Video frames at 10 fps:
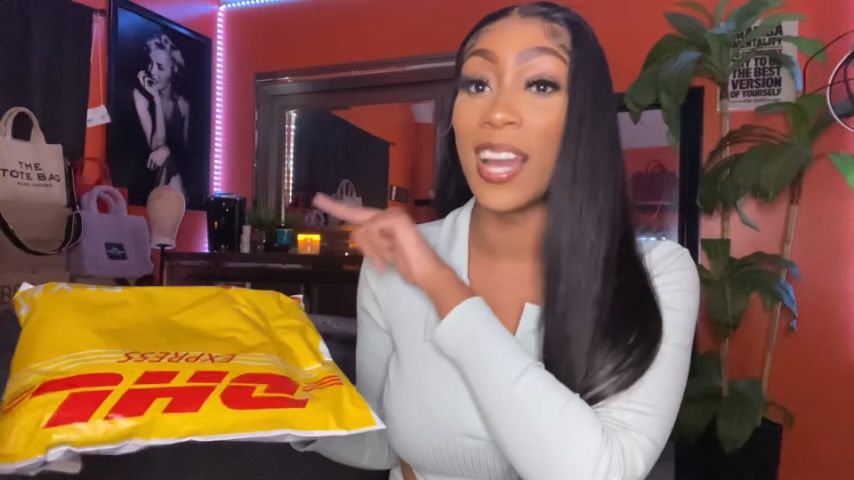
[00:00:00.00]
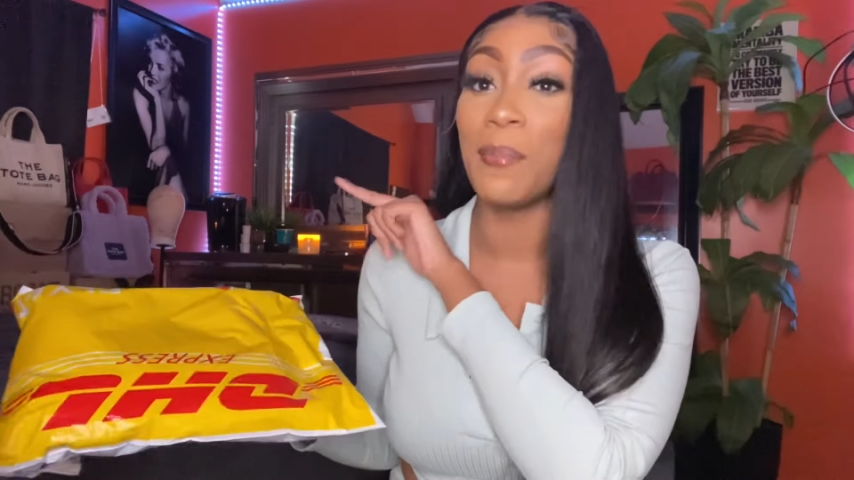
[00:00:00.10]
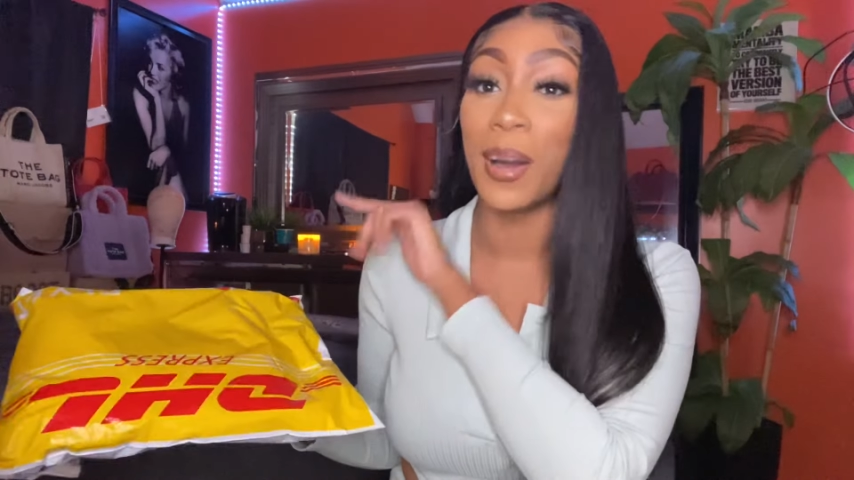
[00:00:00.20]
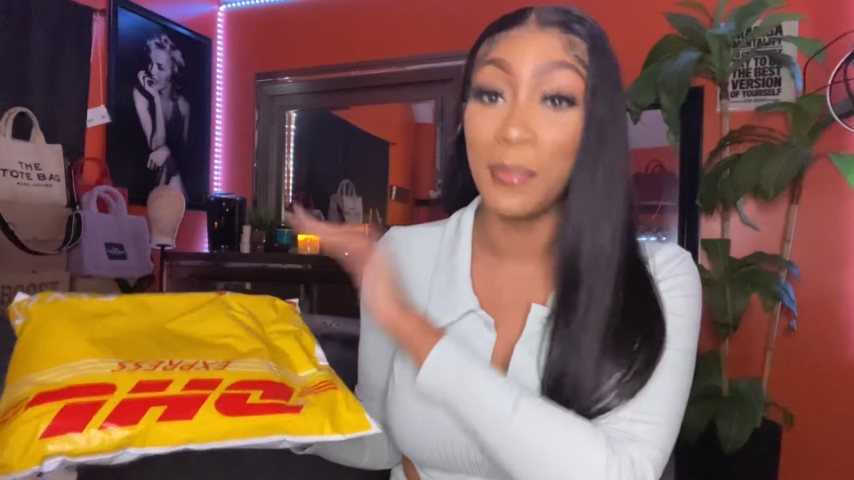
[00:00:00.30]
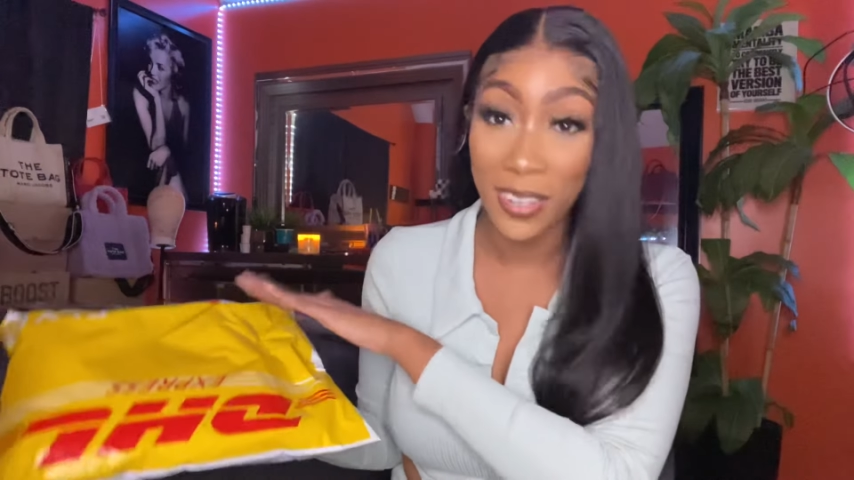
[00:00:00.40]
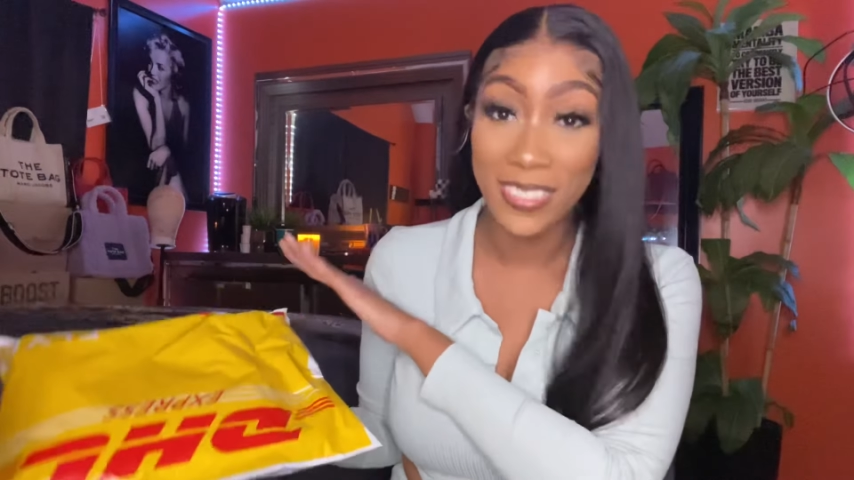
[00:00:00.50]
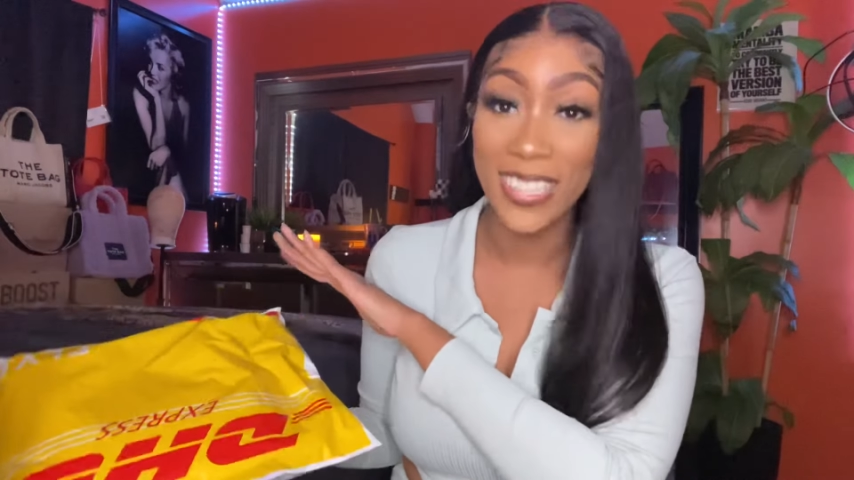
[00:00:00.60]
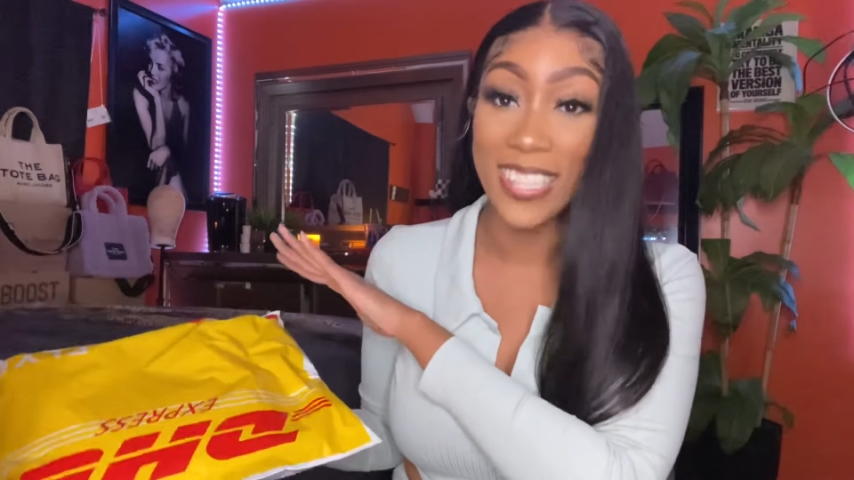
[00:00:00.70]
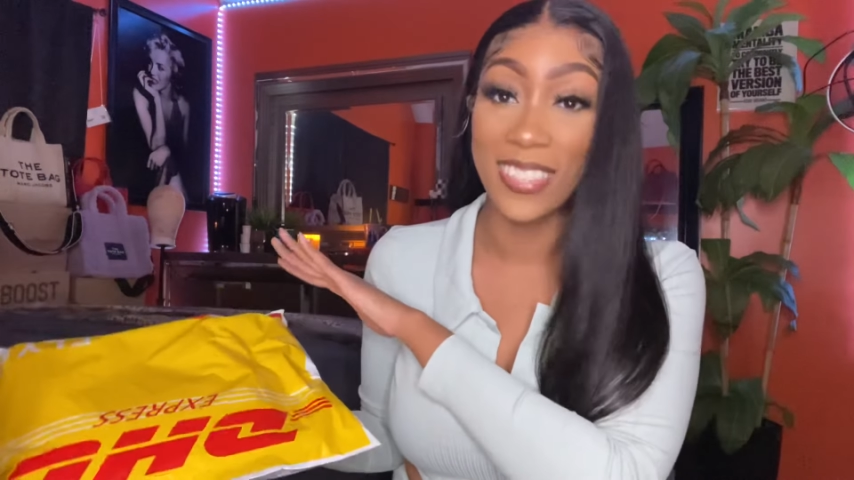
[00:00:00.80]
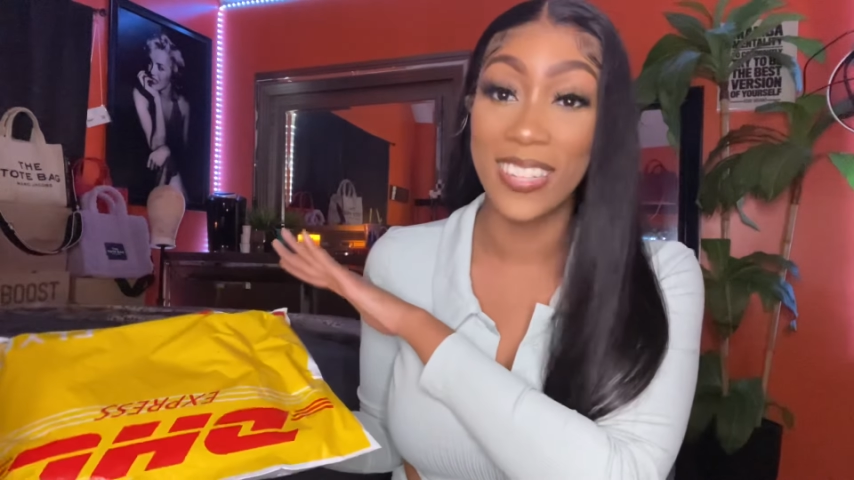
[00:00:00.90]
I bought both of
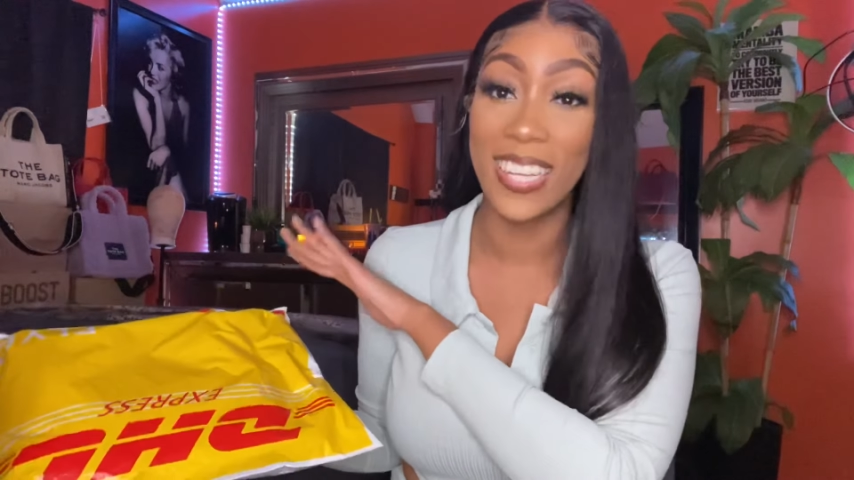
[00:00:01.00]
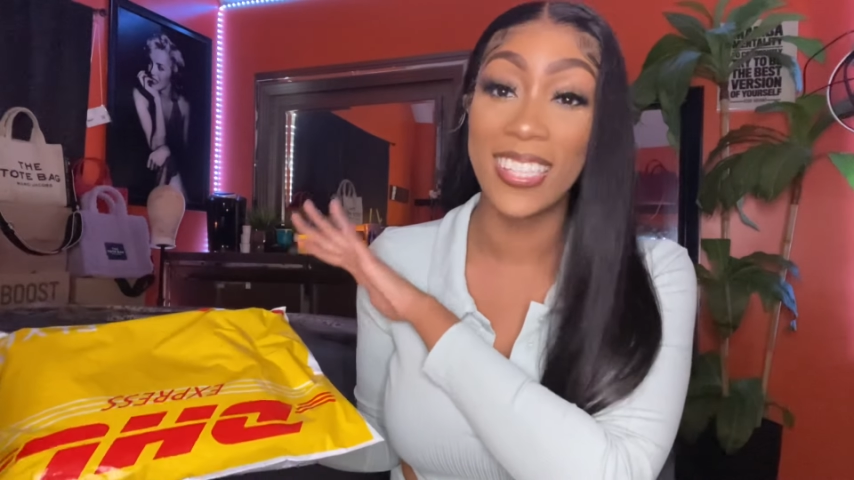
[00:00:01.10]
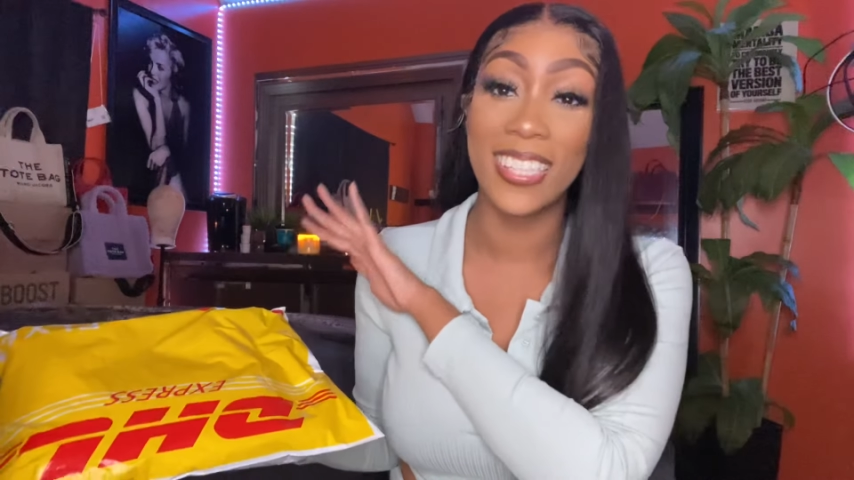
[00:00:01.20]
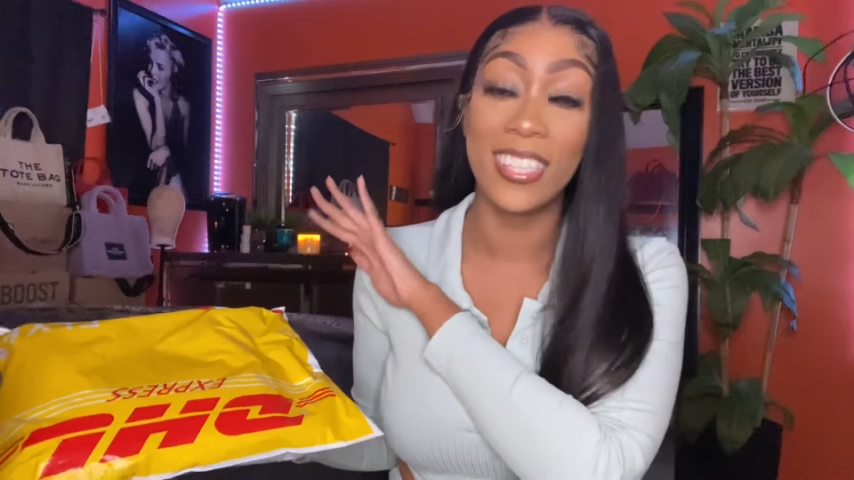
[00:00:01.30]
these wigs